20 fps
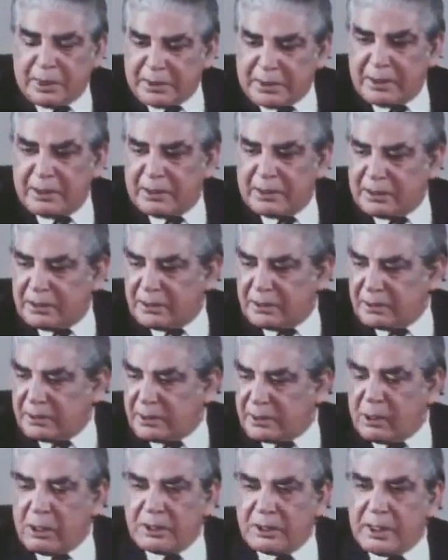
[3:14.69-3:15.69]
the personal
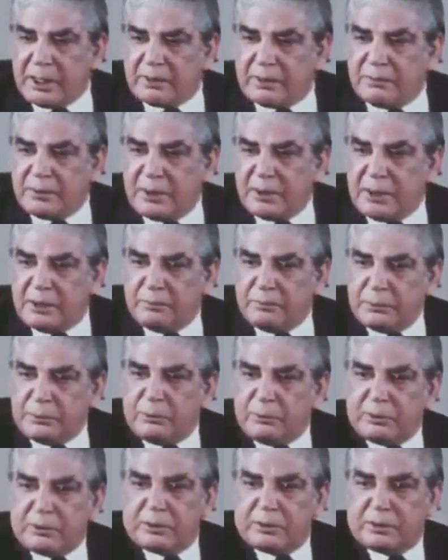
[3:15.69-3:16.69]
contact with
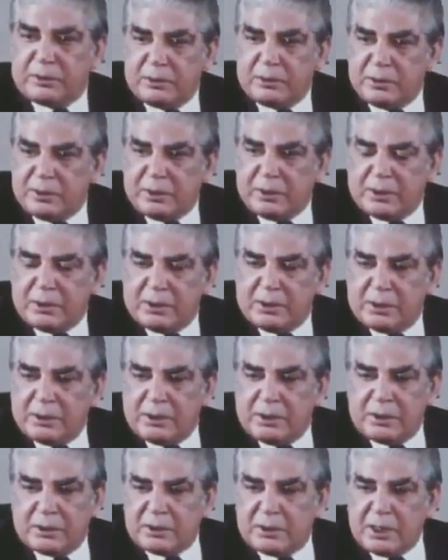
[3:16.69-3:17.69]
individuals
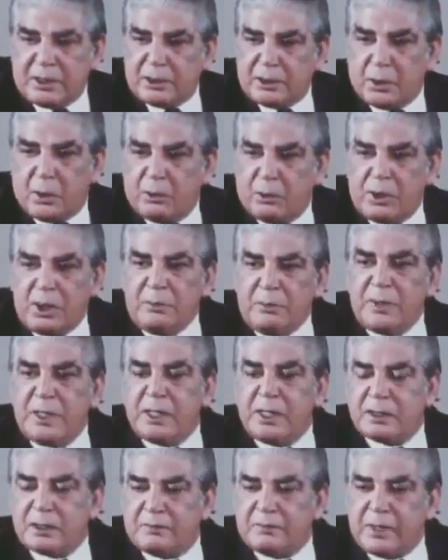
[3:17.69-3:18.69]
is not the only
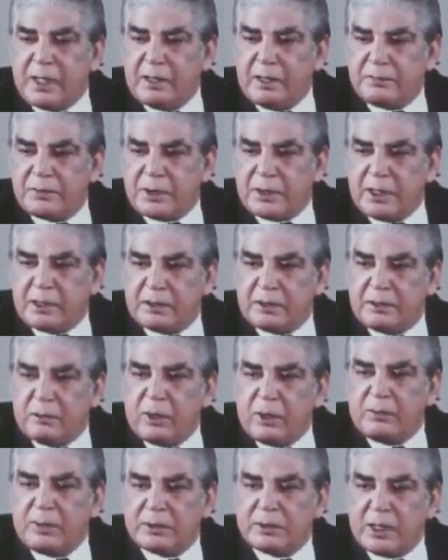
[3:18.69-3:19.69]
means of the head of state
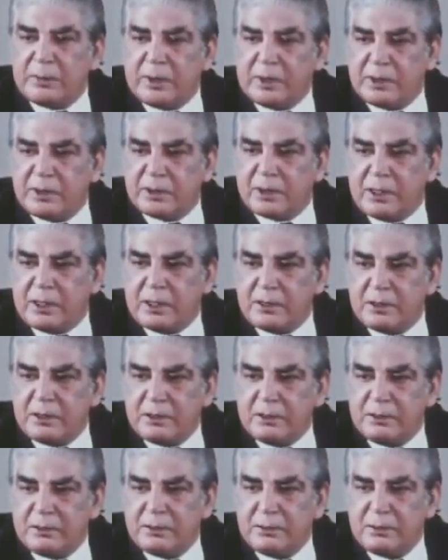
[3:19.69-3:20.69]
knowing what's happening in this
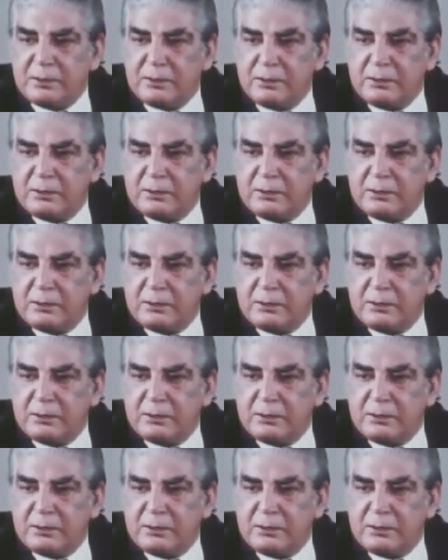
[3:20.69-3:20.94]
country.